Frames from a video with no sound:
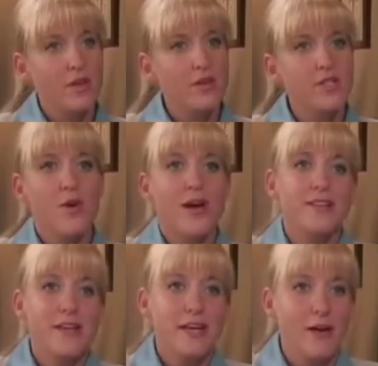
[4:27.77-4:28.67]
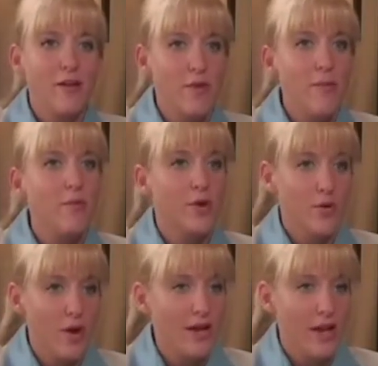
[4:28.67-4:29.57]
So I can take care of the paperwork
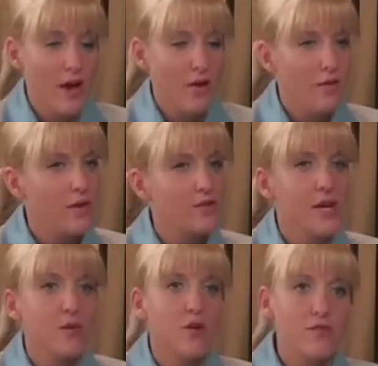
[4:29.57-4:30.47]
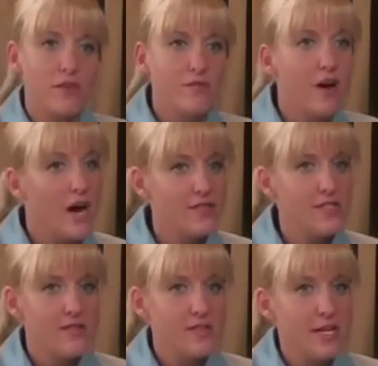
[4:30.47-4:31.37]
right now, and it'll take roughly 5 to
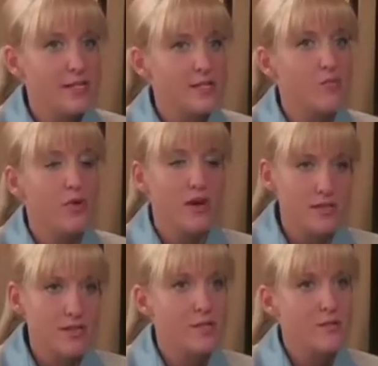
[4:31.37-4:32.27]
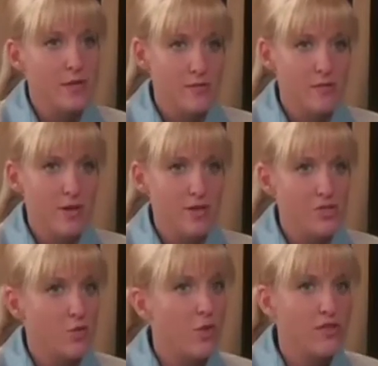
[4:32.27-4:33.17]
7 days to process the bid information
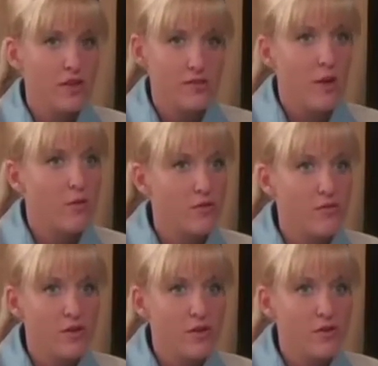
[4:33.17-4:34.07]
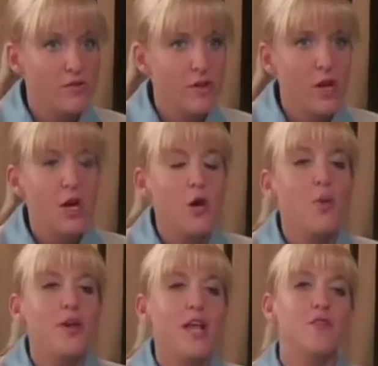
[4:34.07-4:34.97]
and work things out with your vendors. We
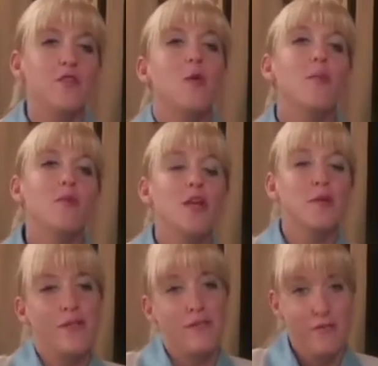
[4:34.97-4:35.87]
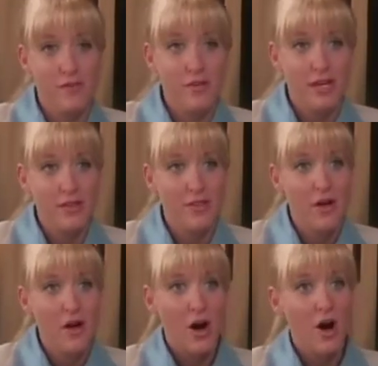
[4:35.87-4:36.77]
can have you up and running by the 15th.
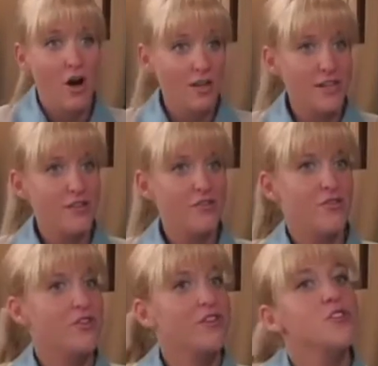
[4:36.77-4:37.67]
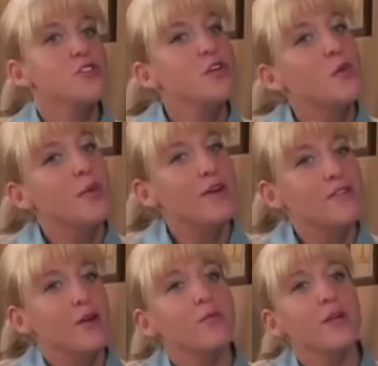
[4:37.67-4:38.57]
All I need is your signature, and we can
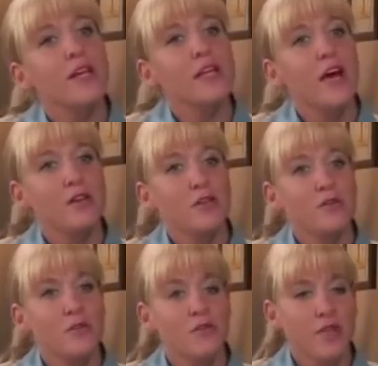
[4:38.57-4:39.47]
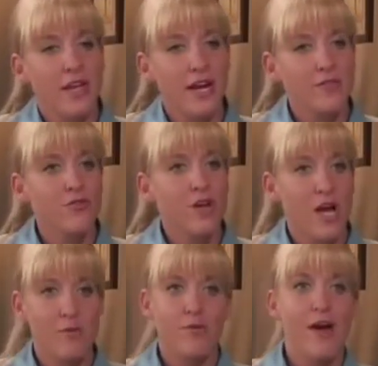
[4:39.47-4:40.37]
start planning how you'll use that extra
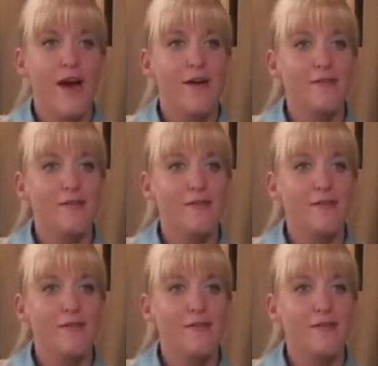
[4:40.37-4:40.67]
time you'll have.